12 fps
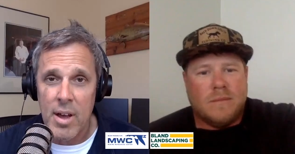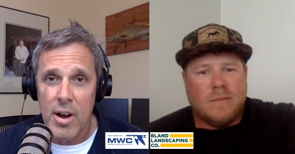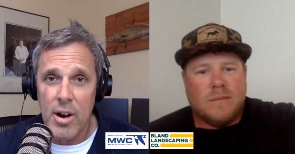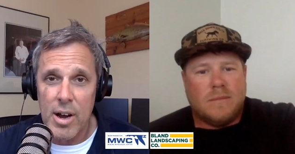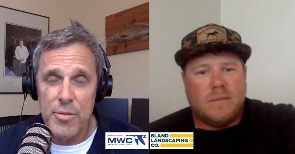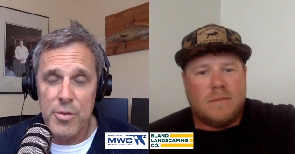
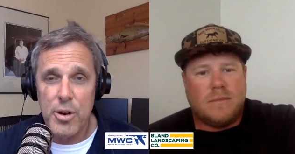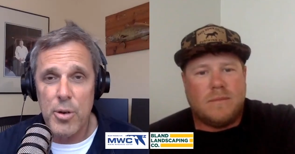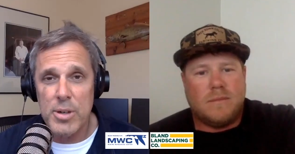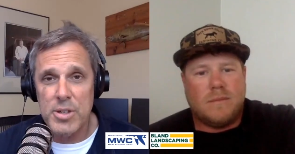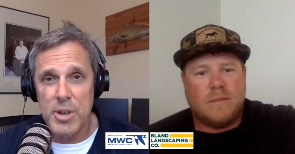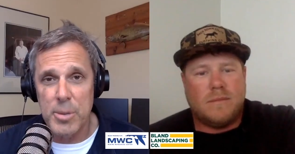Speaker 1: All right. For
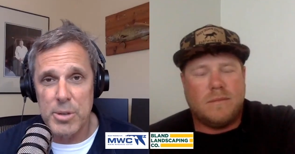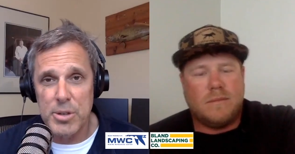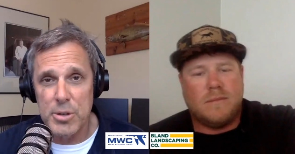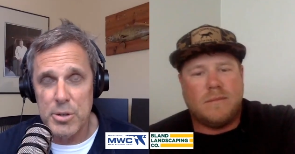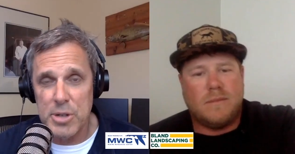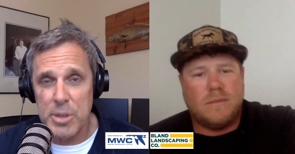question number
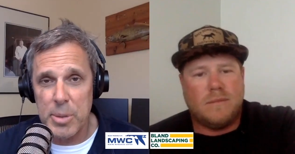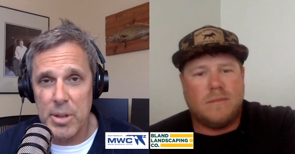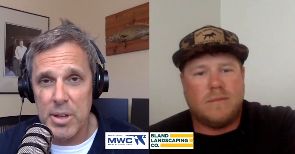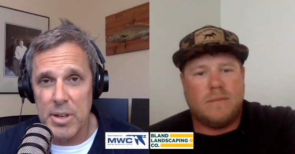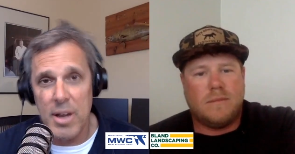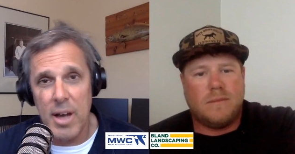two,
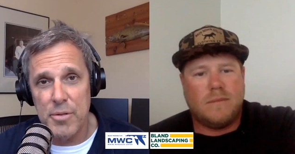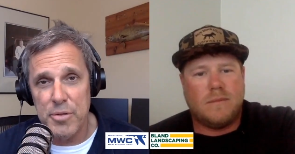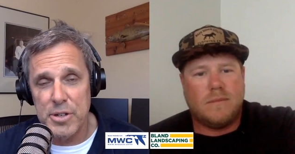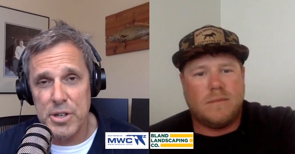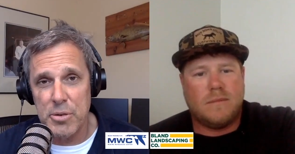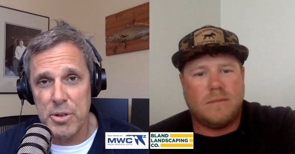typically a
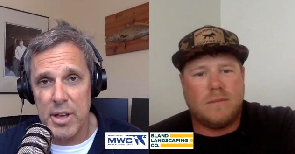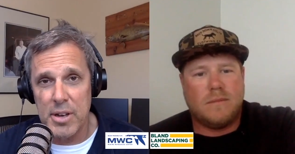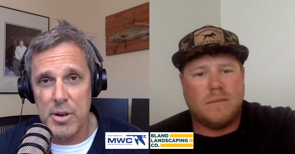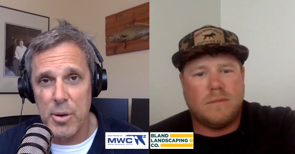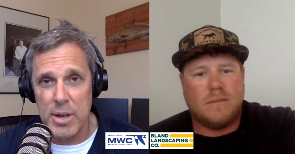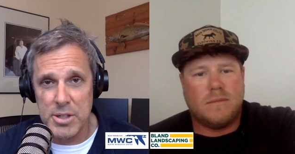non-fishing
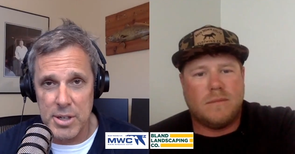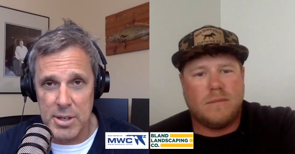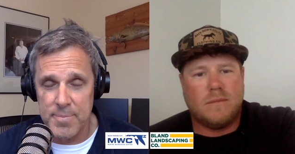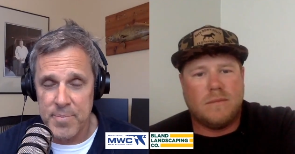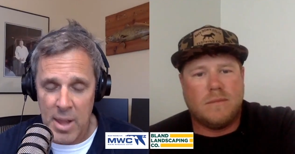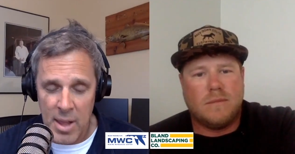related
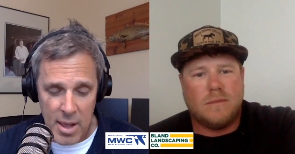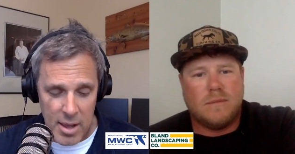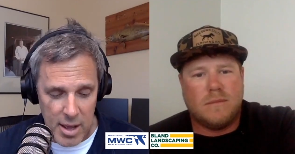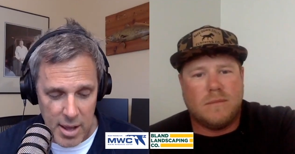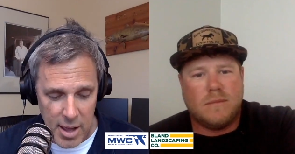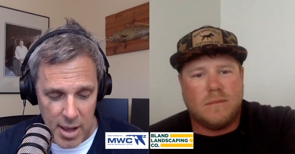question.
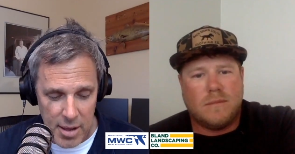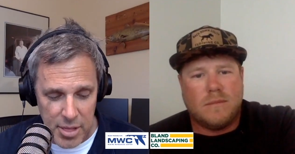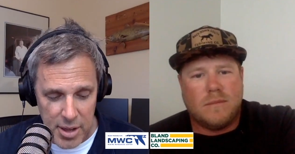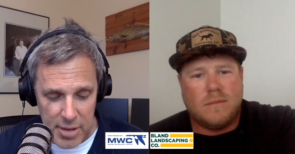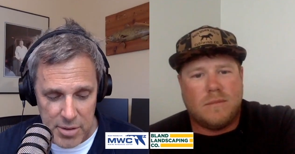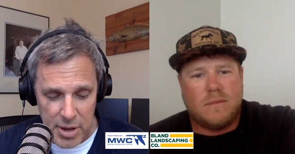I, I
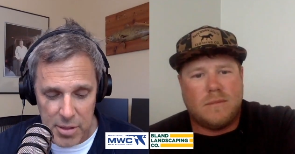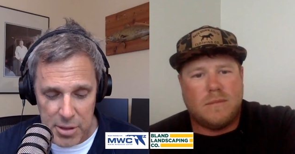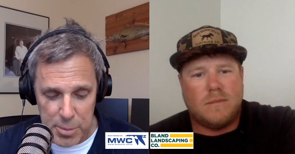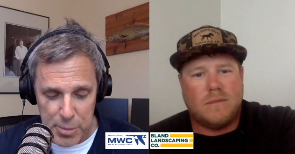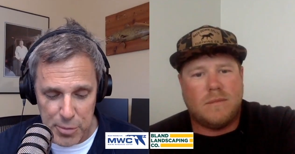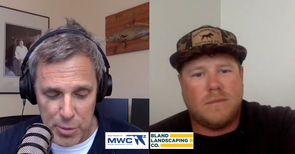think I've done
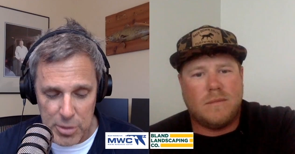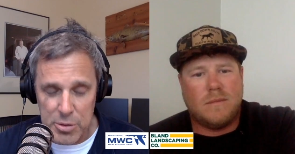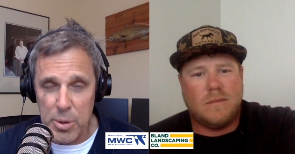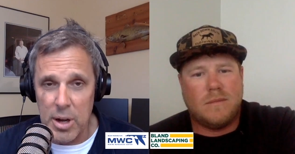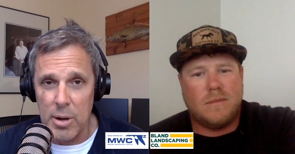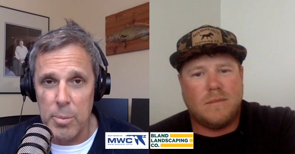this before
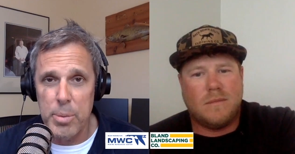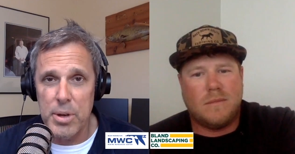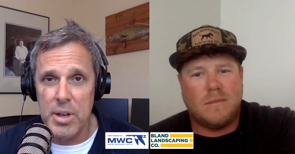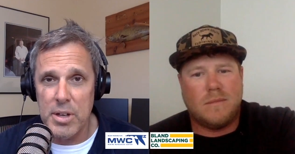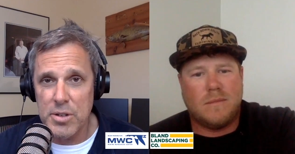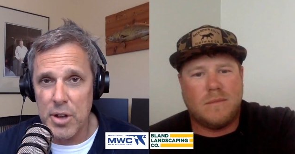as well.
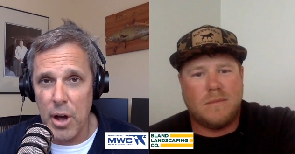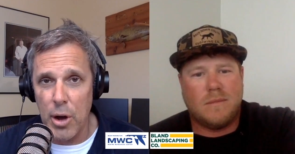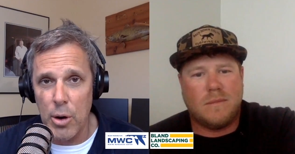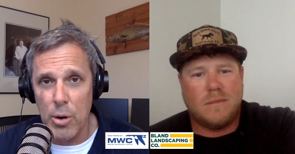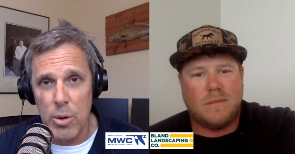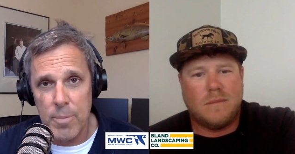
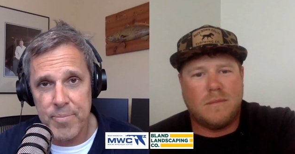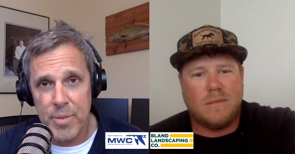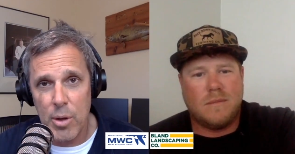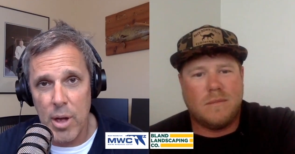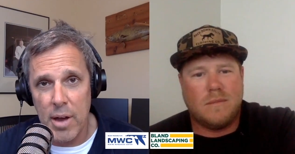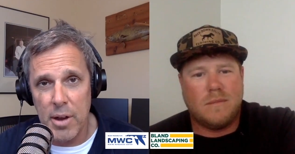Bonito
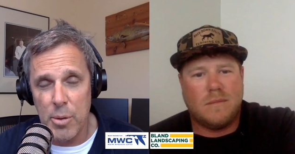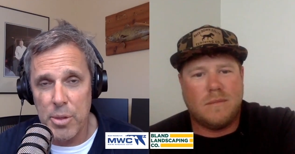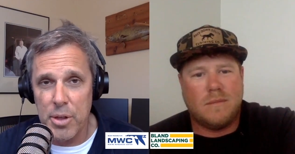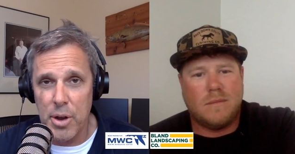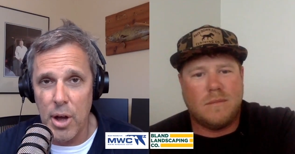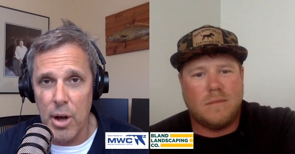ending
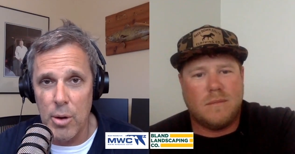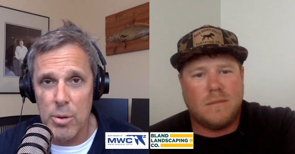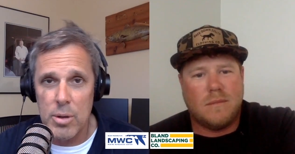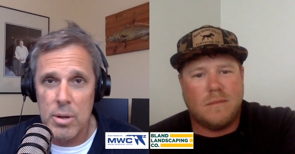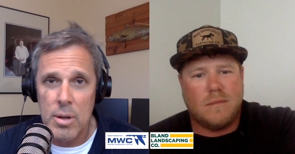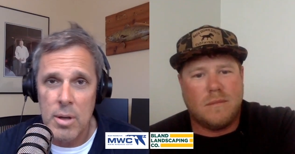with an
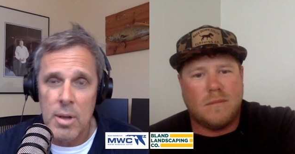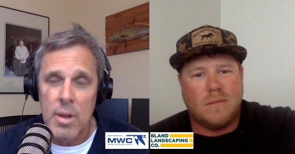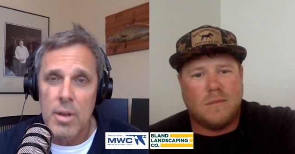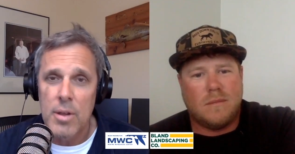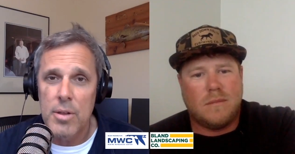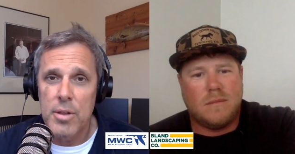O,
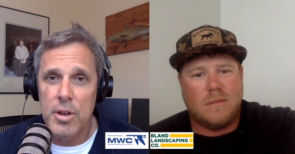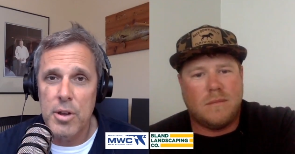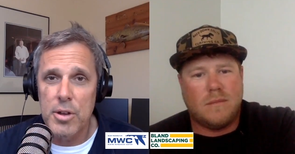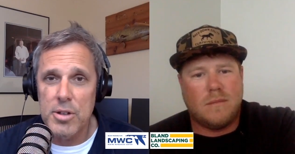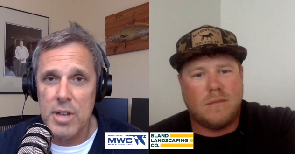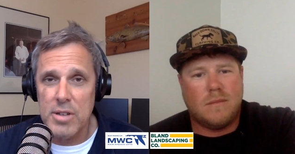the
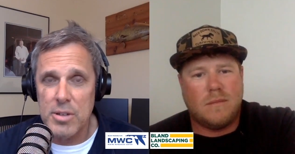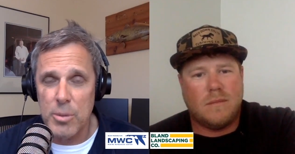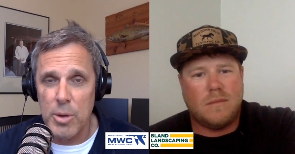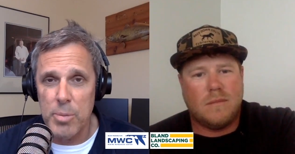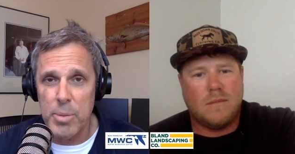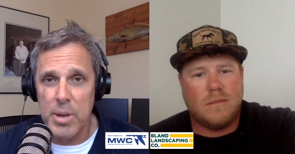good
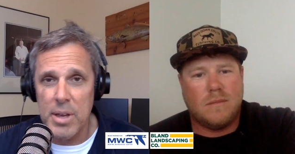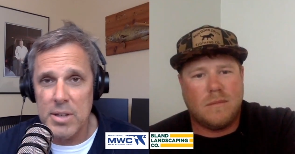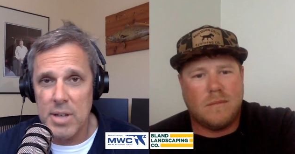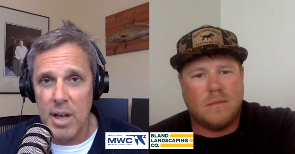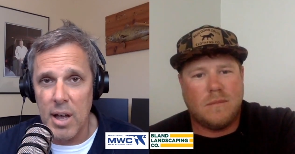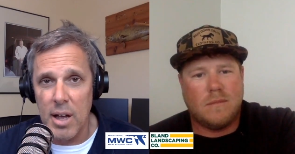tasting one.
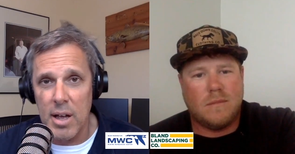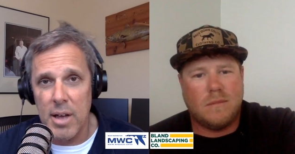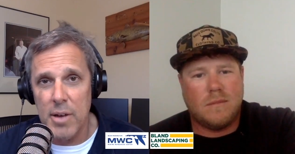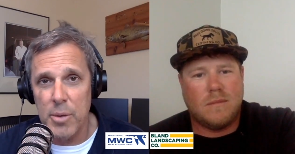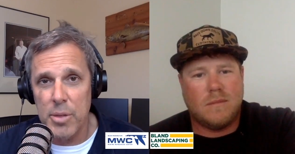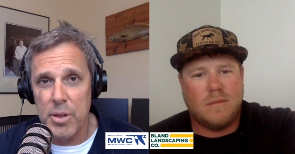Bonita
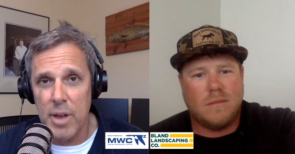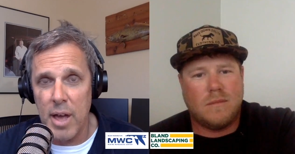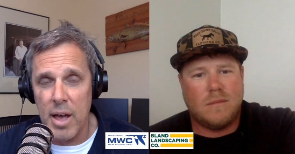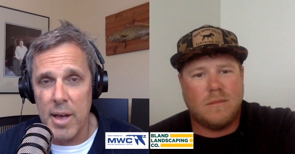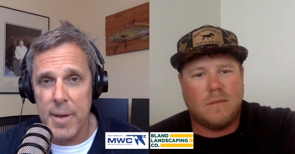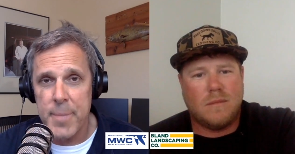ending with an
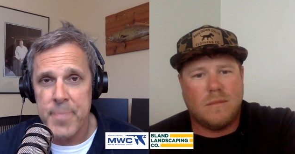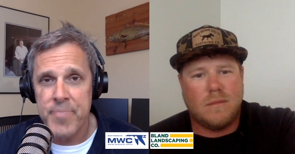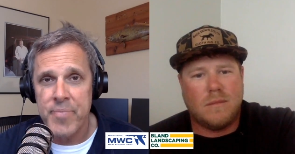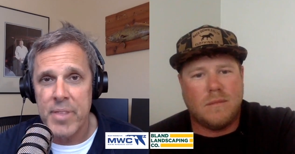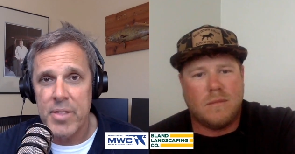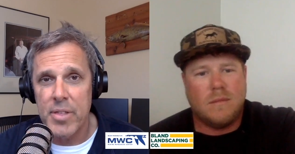A,
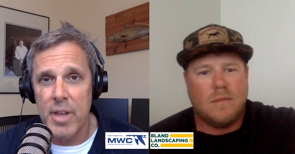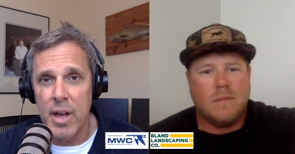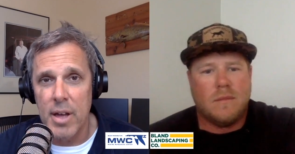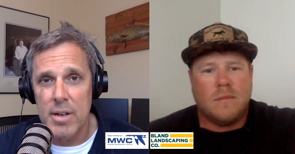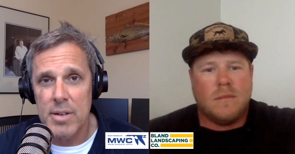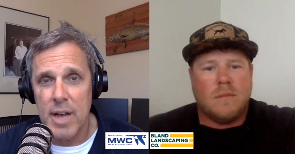
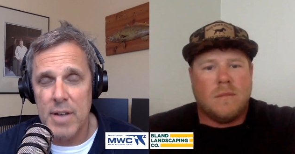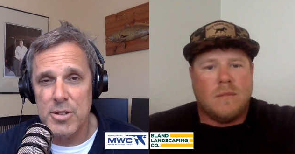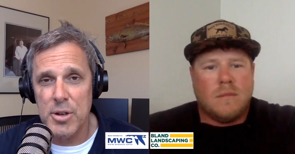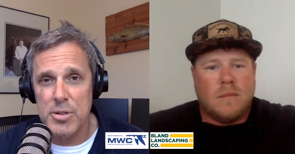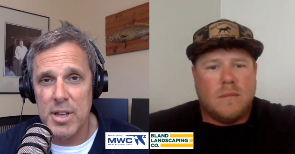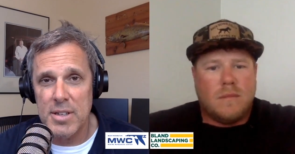the not
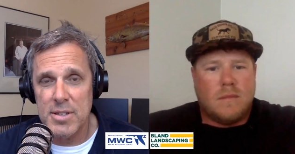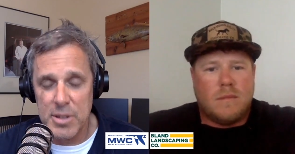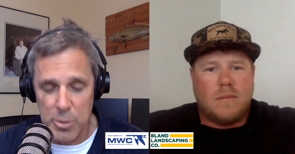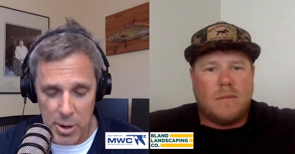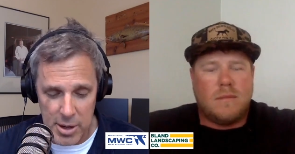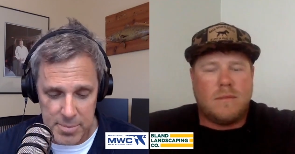so
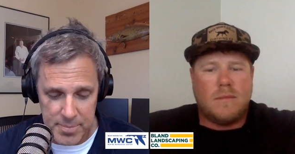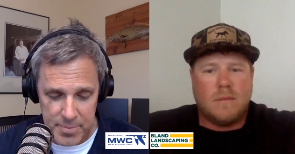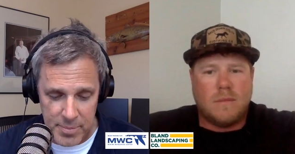tasty one.